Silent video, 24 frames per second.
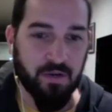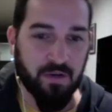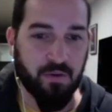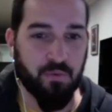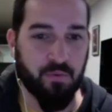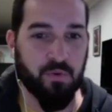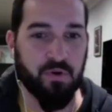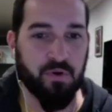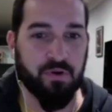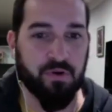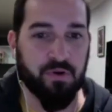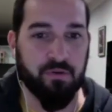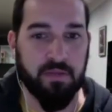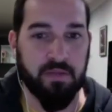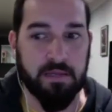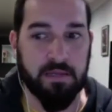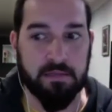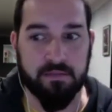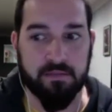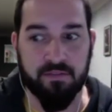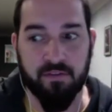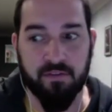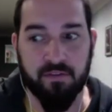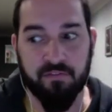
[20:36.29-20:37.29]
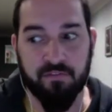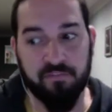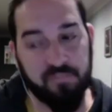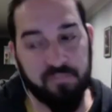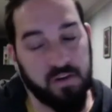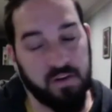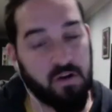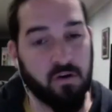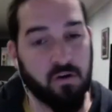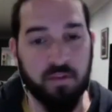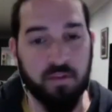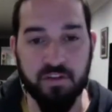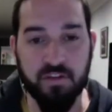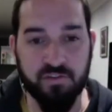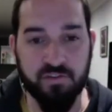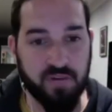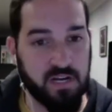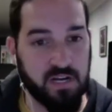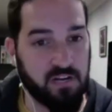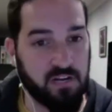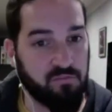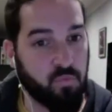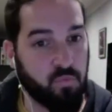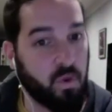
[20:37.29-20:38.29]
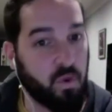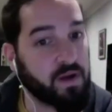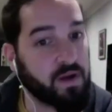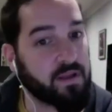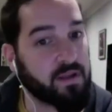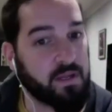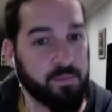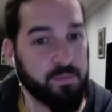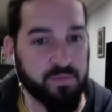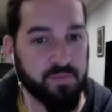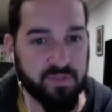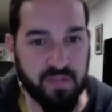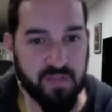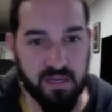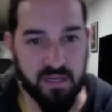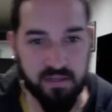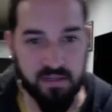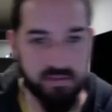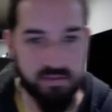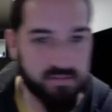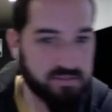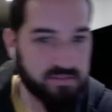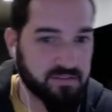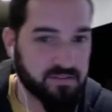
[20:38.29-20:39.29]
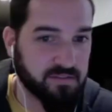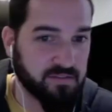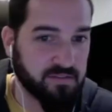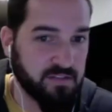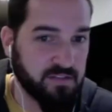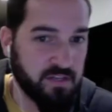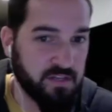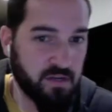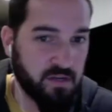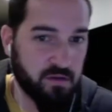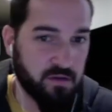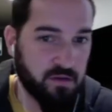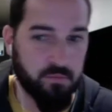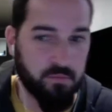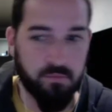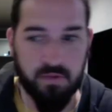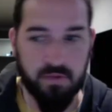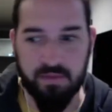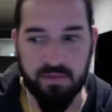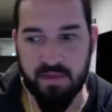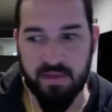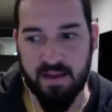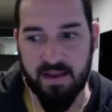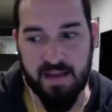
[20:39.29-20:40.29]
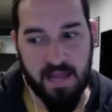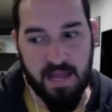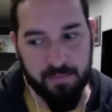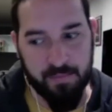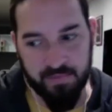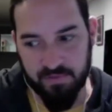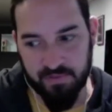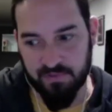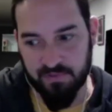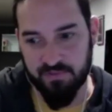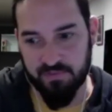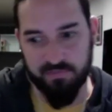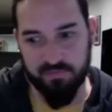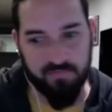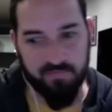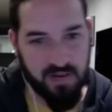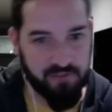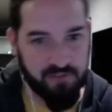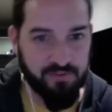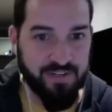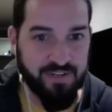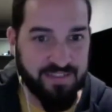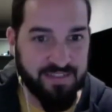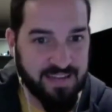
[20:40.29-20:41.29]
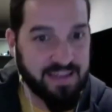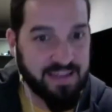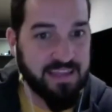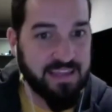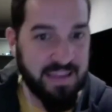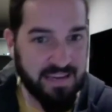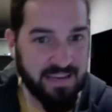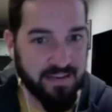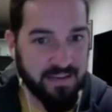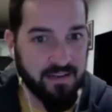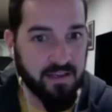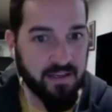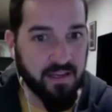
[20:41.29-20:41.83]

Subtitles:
or the fear or the dread of what comes next, and that happens every decade.